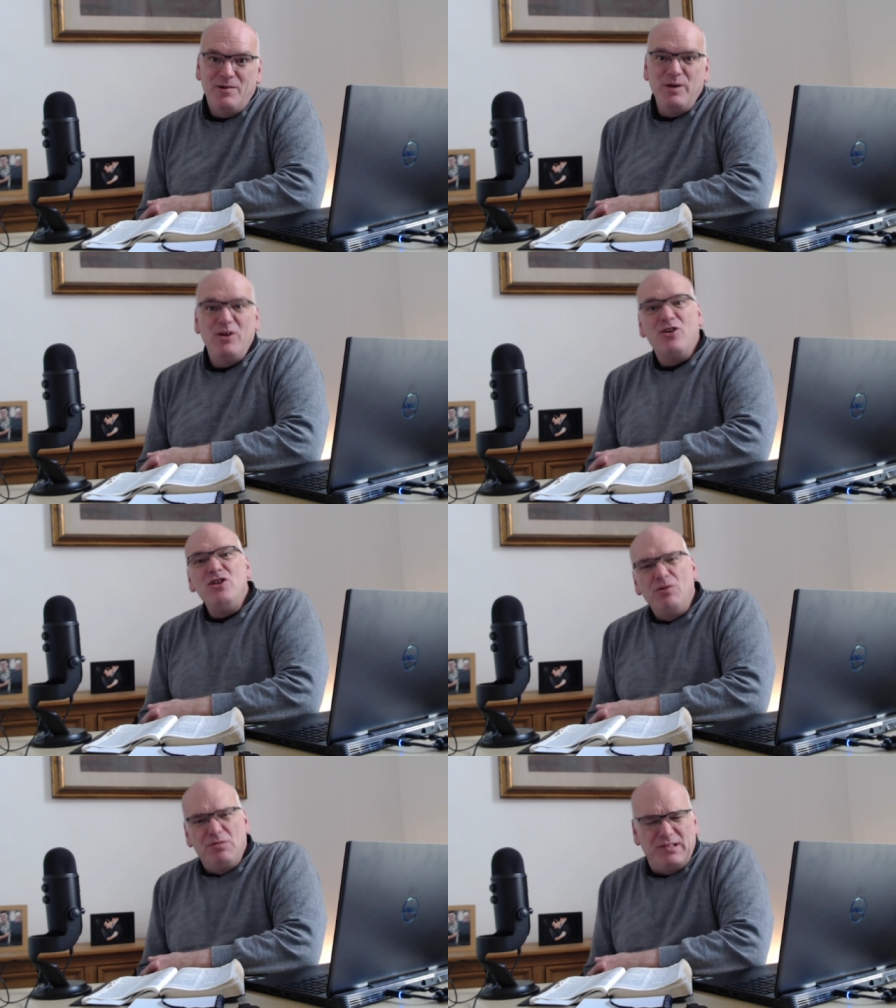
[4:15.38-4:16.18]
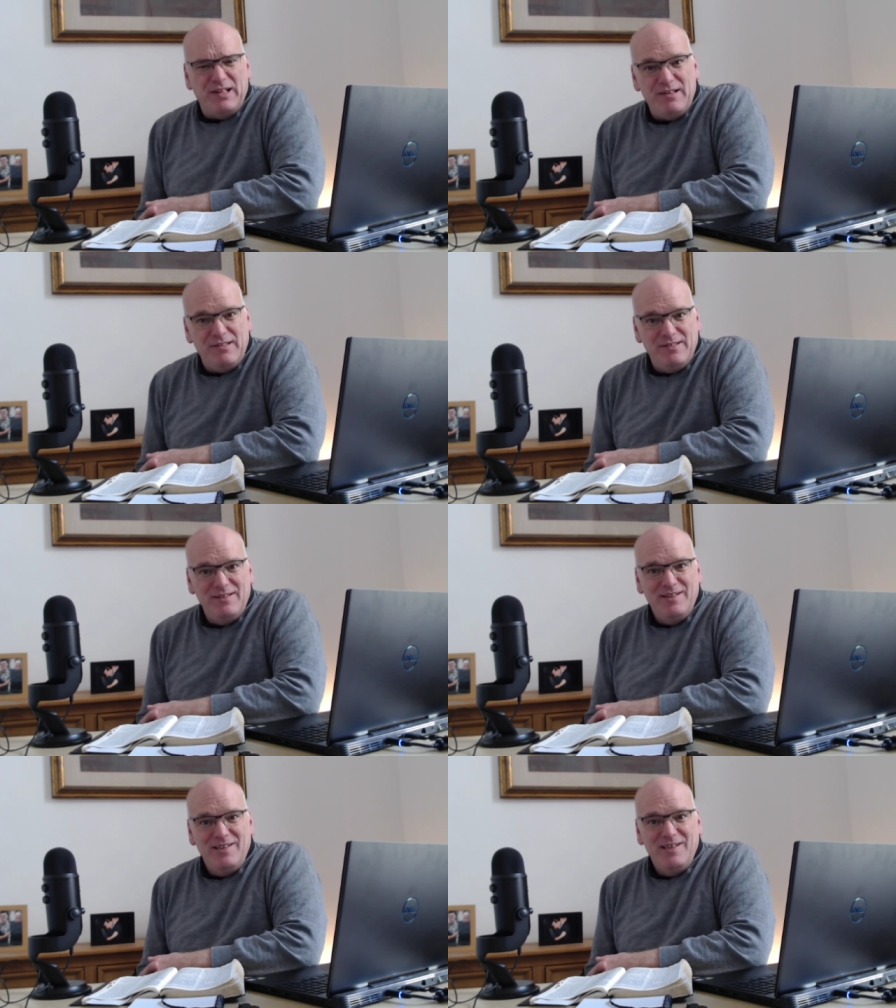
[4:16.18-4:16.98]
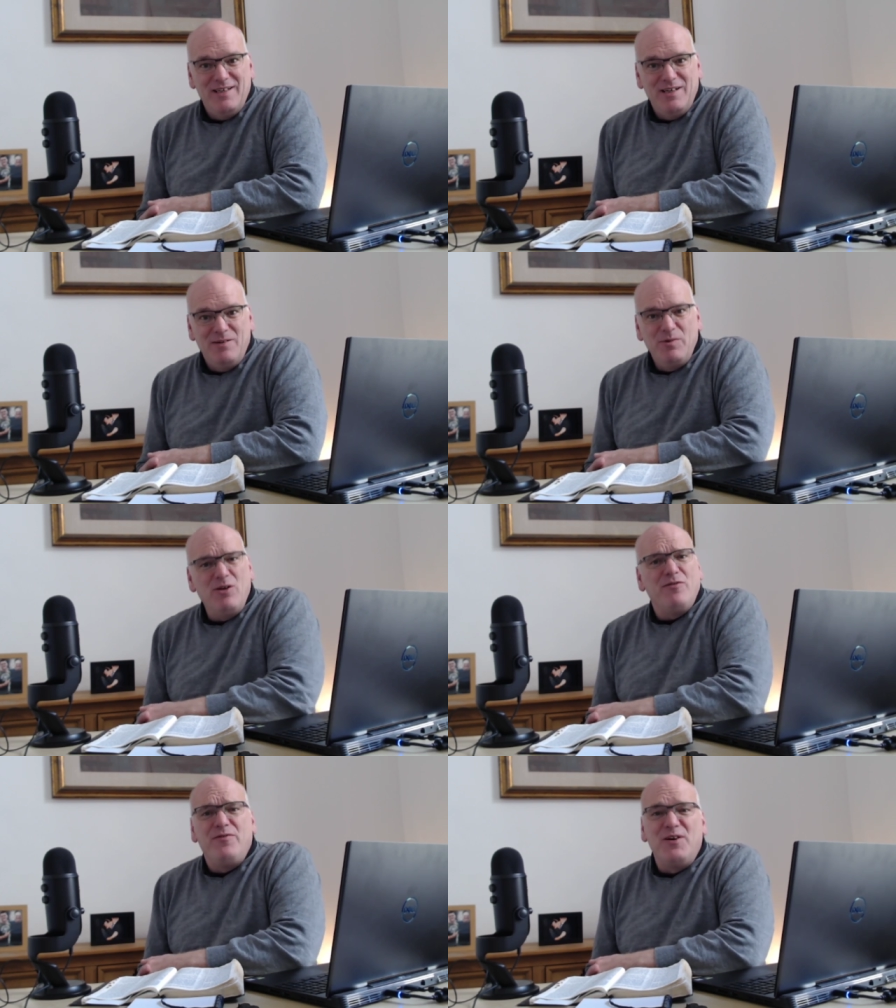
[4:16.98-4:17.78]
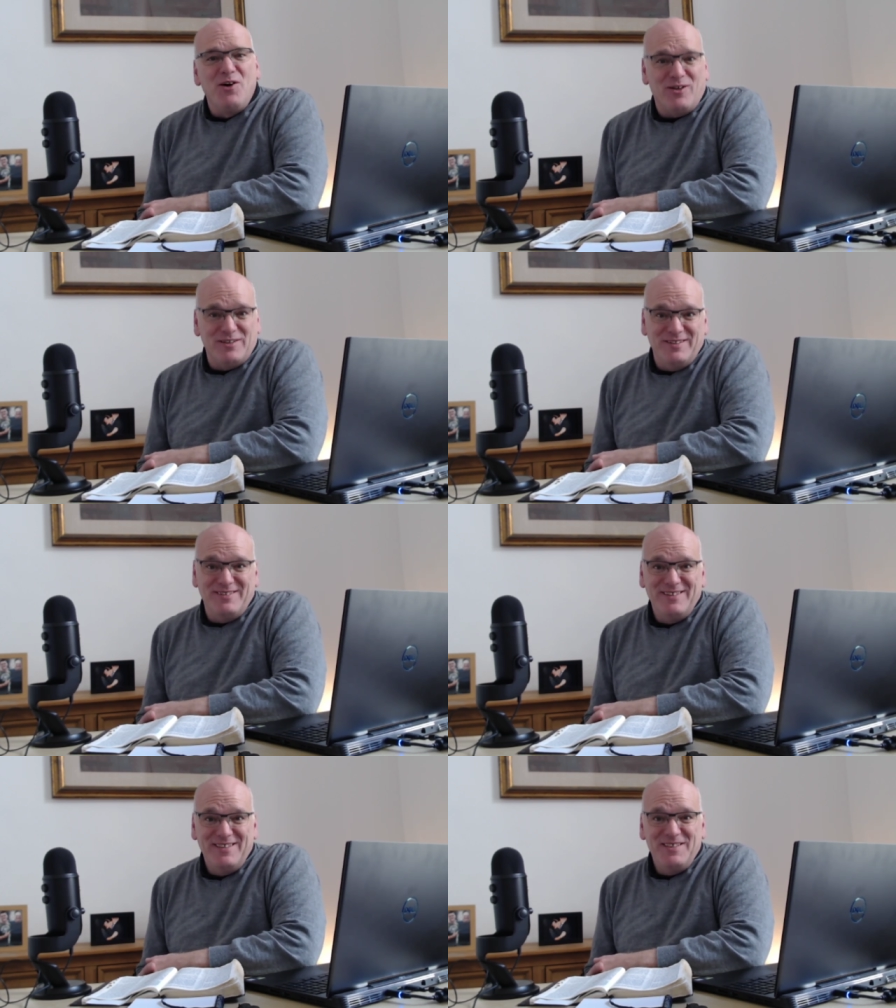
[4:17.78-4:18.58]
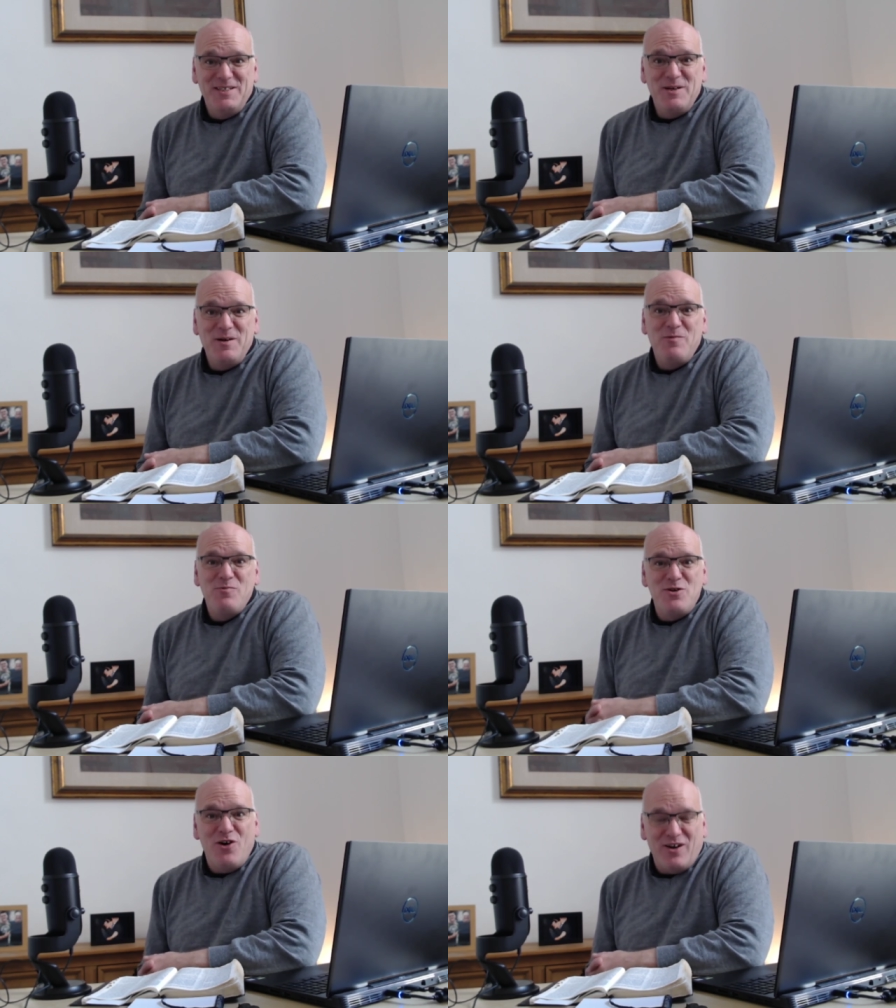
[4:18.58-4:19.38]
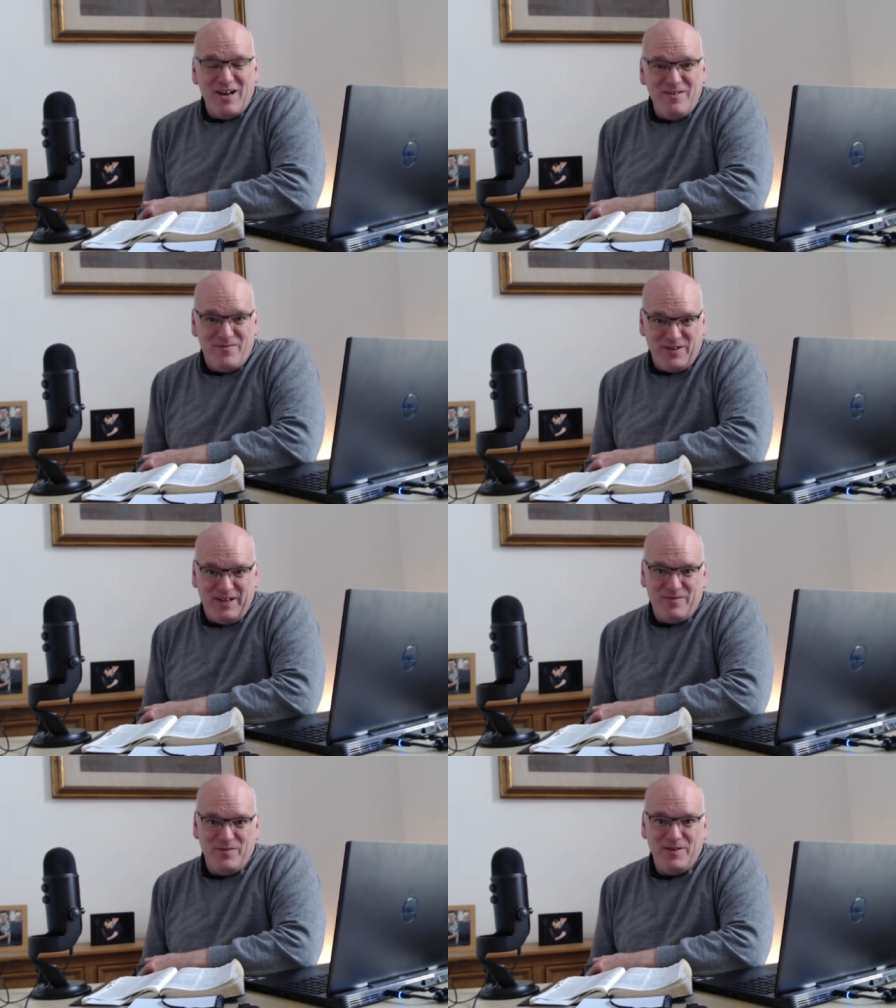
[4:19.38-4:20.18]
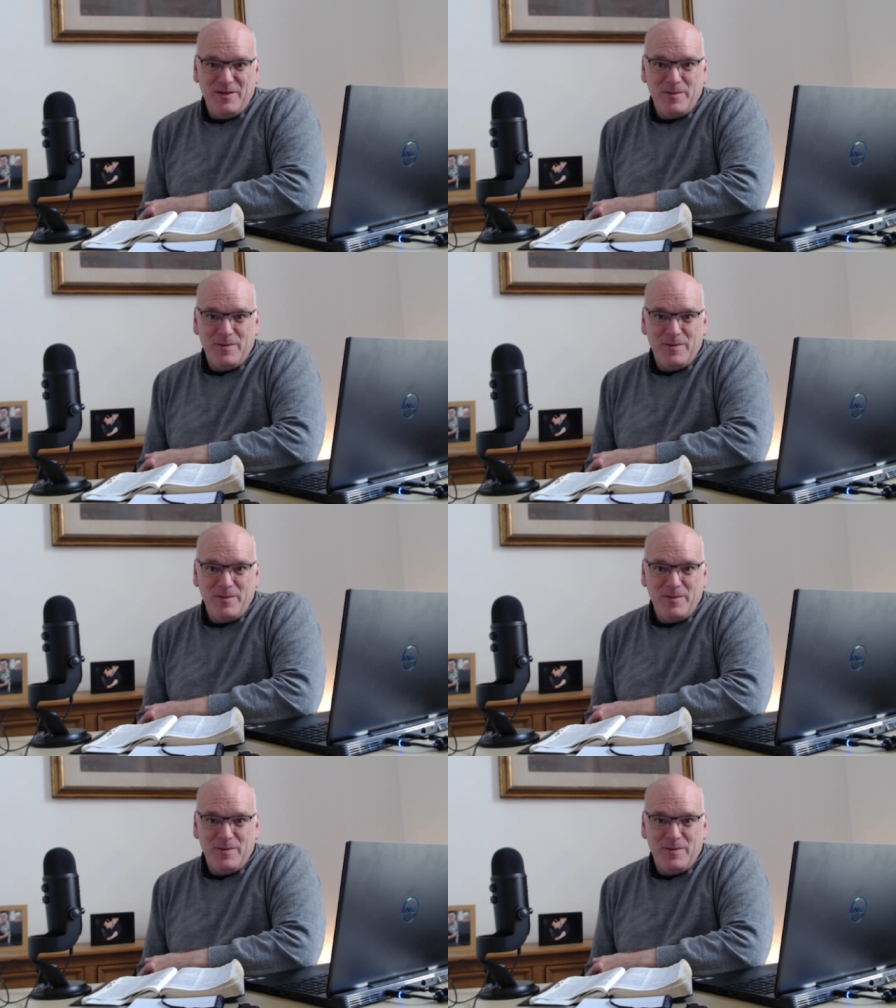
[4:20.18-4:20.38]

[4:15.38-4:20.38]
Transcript: We're not useless. We're not forgotten. We're not unforgiven.